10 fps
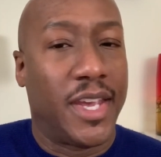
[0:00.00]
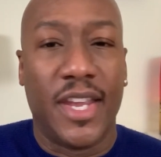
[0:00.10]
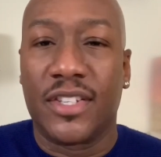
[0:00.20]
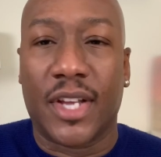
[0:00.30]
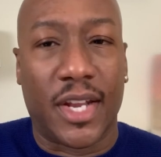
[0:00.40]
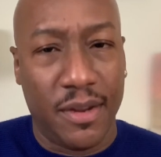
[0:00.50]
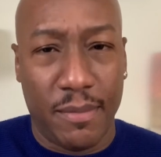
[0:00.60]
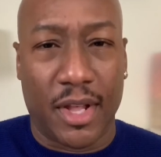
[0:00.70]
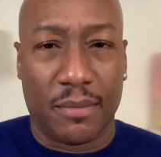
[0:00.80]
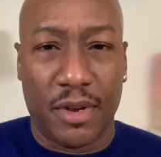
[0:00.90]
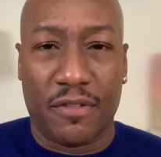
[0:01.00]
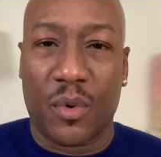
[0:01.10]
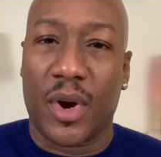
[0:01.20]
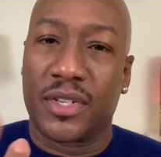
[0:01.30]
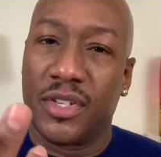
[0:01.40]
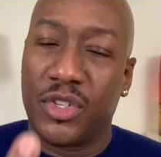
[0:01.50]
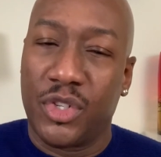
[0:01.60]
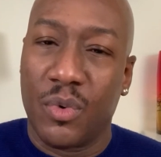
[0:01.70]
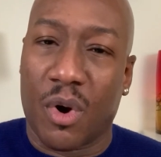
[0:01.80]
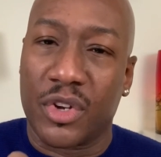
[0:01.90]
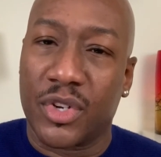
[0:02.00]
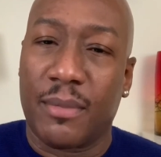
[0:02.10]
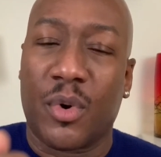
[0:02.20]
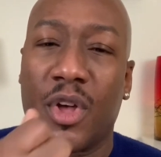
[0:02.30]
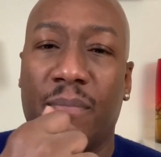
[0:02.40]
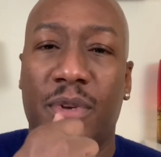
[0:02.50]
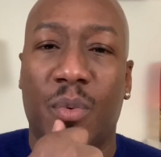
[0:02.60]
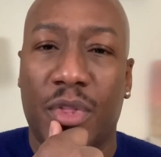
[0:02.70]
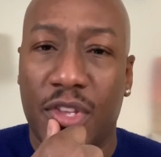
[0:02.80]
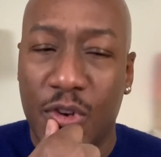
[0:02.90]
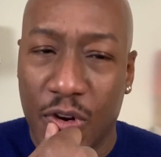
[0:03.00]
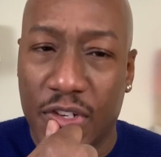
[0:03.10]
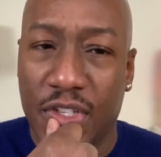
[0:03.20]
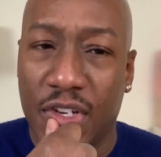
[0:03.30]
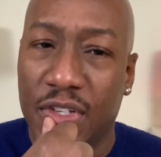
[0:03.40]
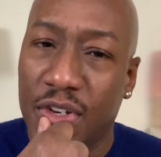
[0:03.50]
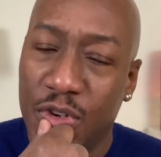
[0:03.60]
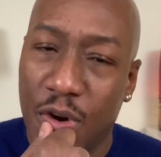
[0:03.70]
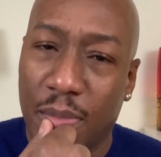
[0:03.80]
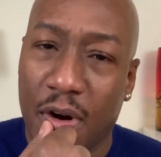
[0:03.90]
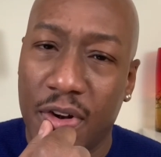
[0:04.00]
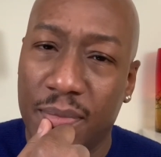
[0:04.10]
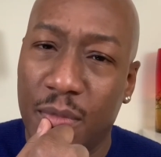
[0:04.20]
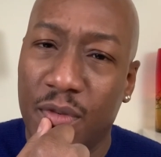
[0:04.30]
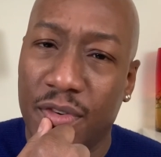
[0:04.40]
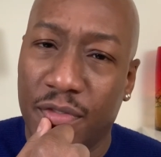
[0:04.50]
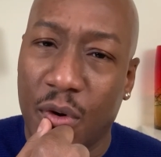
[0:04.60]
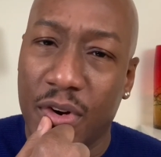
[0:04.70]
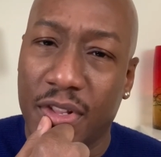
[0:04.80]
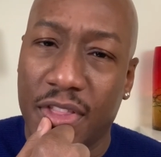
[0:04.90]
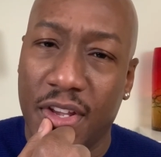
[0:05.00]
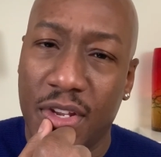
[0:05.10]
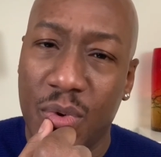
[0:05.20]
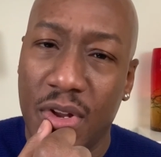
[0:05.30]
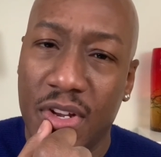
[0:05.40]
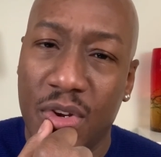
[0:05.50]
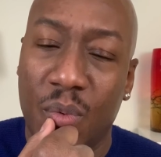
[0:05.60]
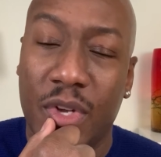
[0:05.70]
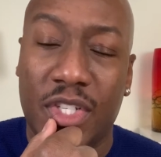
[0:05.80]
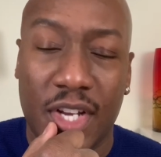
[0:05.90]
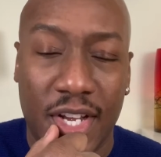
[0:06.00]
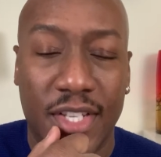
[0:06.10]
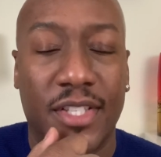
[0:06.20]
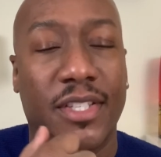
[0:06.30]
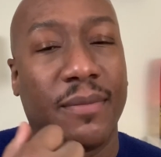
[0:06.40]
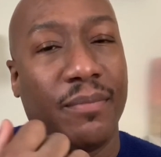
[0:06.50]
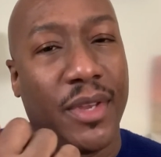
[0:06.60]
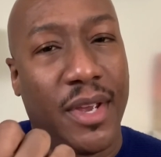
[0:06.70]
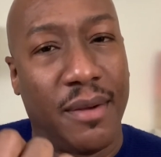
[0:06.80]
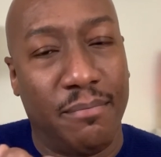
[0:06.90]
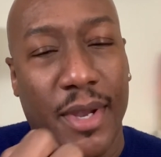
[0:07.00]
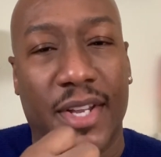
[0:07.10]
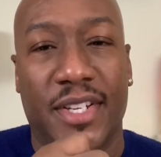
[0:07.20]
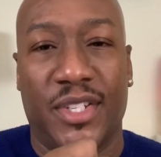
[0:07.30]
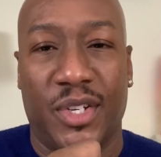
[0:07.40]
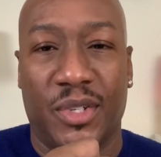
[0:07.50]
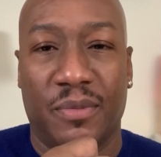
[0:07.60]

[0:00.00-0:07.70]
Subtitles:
He's not emailing me for questions. You are. So I'm going to help you with your decision and your part in moving forward in the thing you need to do, which is make a decision.